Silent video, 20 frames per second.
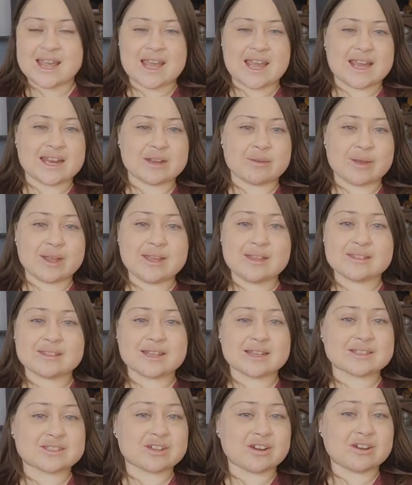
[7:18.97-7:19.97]
Anyway,
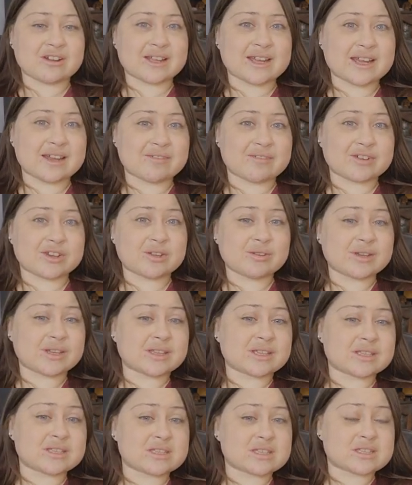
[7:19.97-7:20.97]
that's all I have for you in
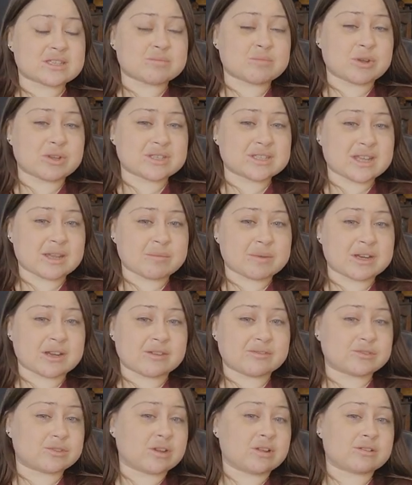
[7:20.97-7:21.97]
this small segment
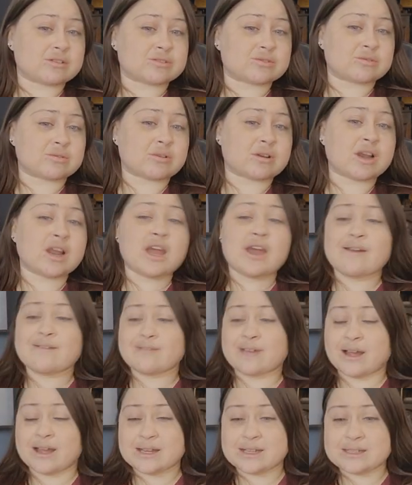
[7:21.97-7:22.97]
of Dollar Store
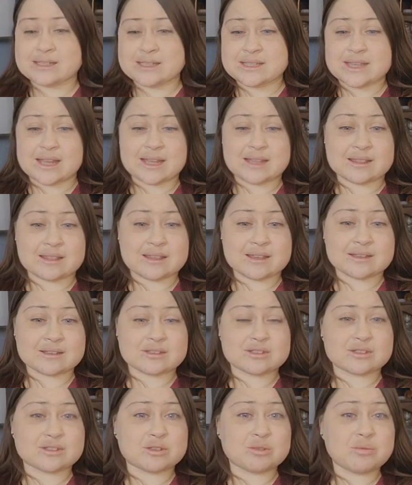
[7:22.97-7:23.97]
finds and
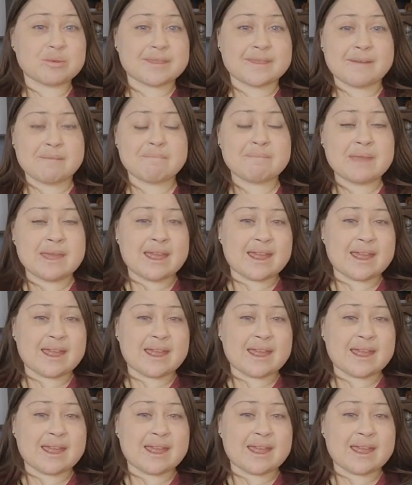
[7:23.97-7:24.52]
things to do with them,